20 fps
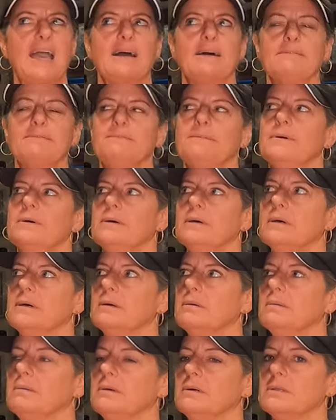have
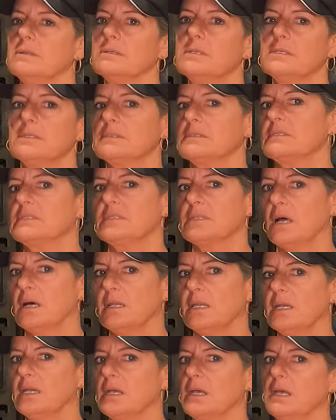little
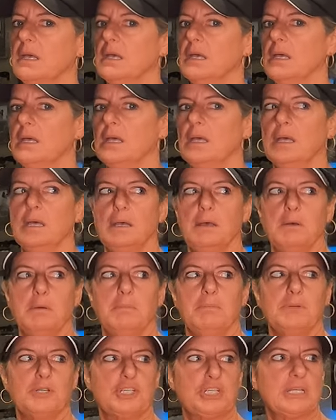sonic
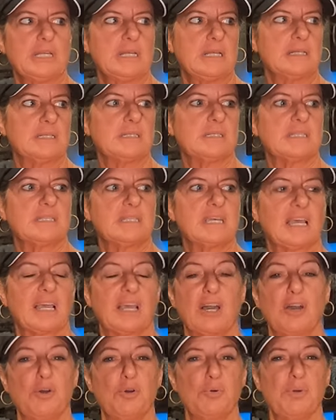machines that
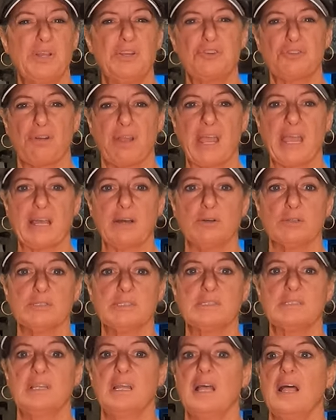go in your
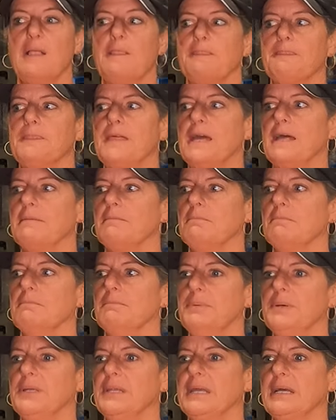house that
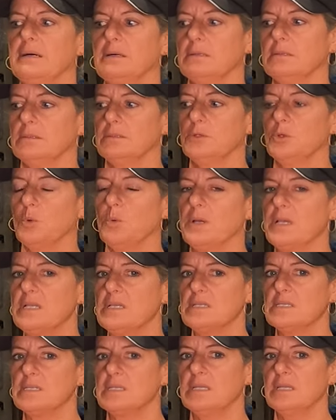put out
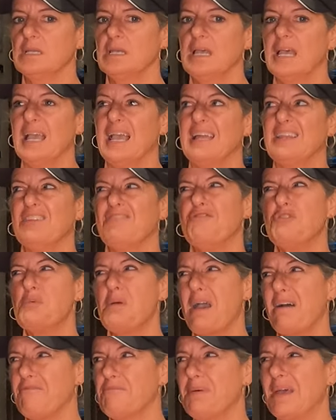noise and if you
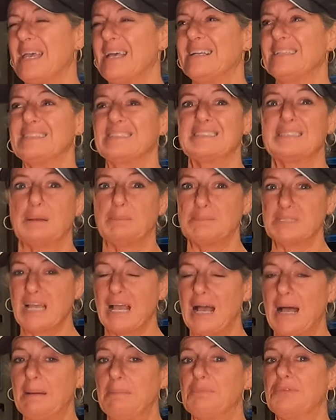have pets,
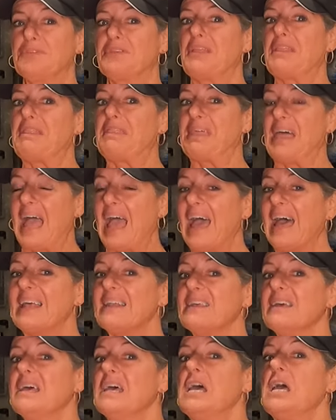sometimes
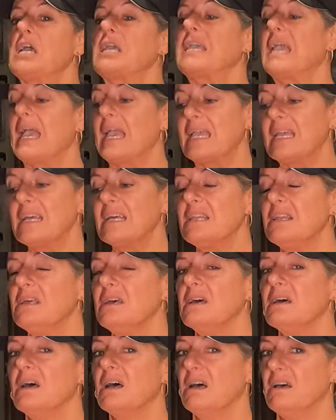that
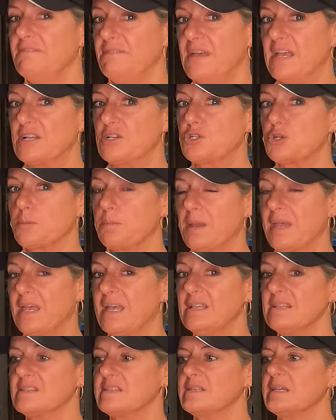can affect your
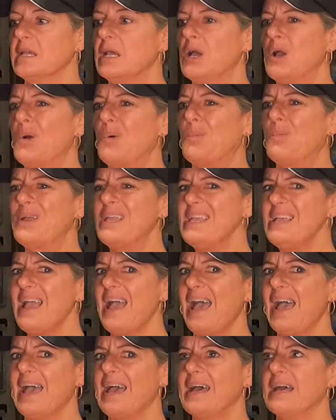pets. We
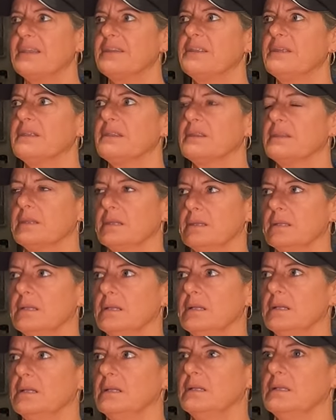had the
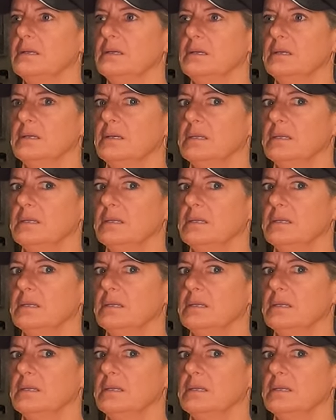little